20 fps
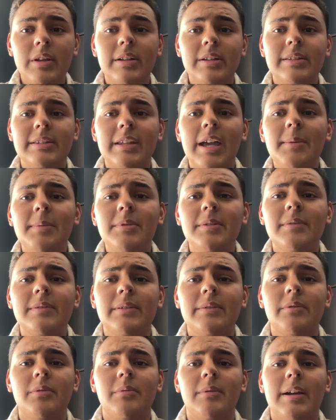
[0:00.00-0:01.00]
Types of
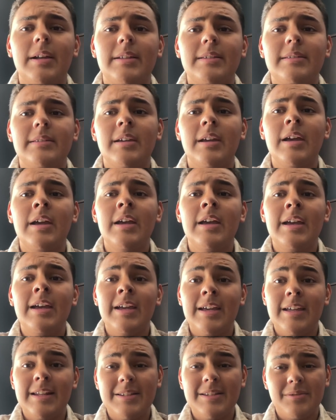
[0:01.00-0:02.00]
civil rights.
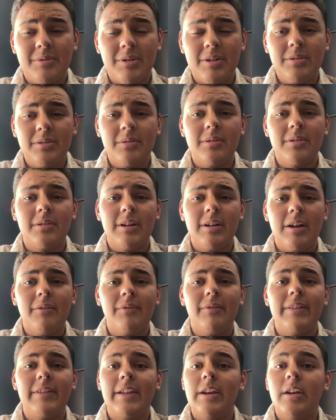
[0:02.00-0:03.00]
It is critical to
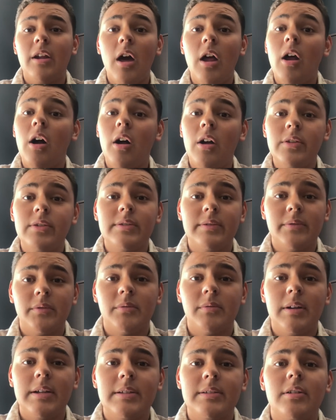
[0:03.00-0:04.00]
clarify that not all
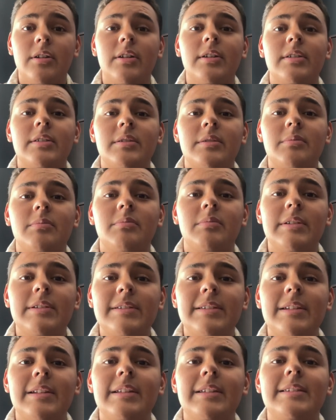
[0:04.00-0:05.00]
civil rights are
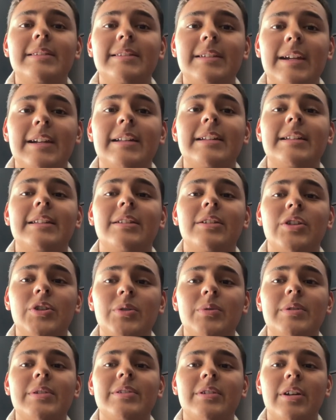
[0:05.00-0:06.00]
explicitly stated in the
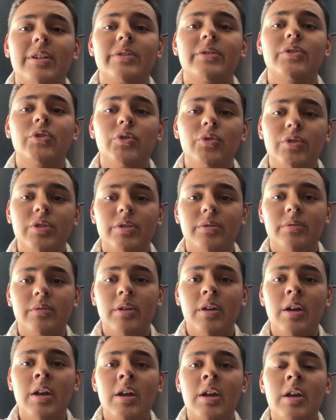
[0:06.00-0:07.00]
U.S. Constitution,
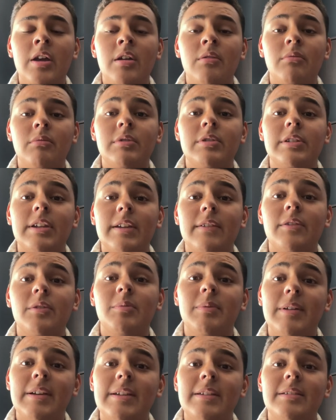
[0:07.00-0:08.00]
which gives
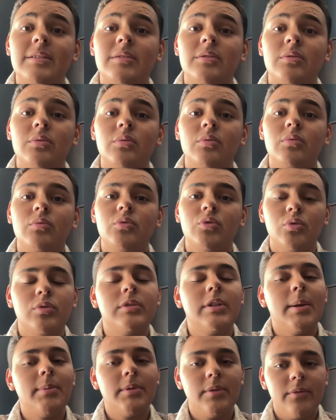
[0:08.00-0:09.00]
place to two
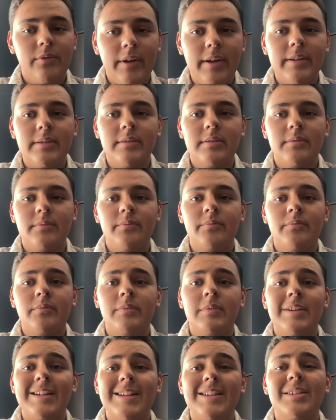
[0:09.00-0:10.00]
types of rights.
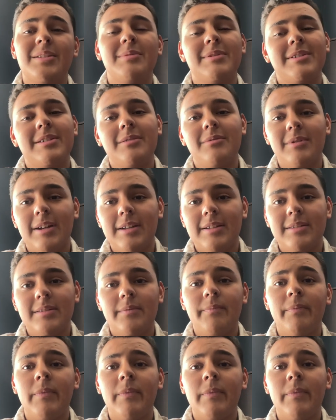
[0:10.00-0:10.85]
Explicit rights.